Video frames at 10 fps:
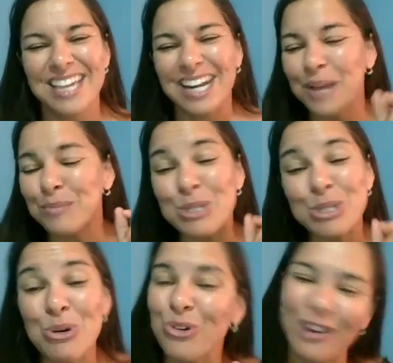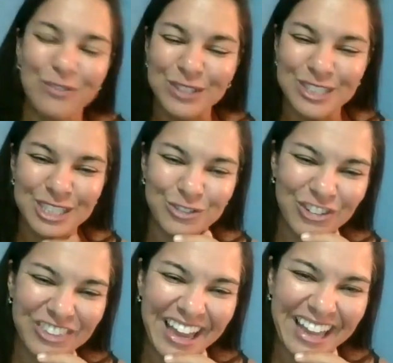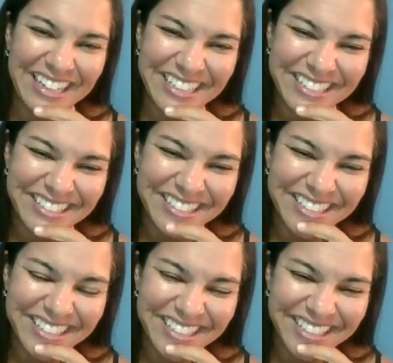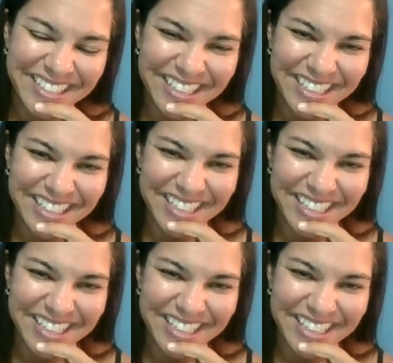And I'm so grateful to you for that.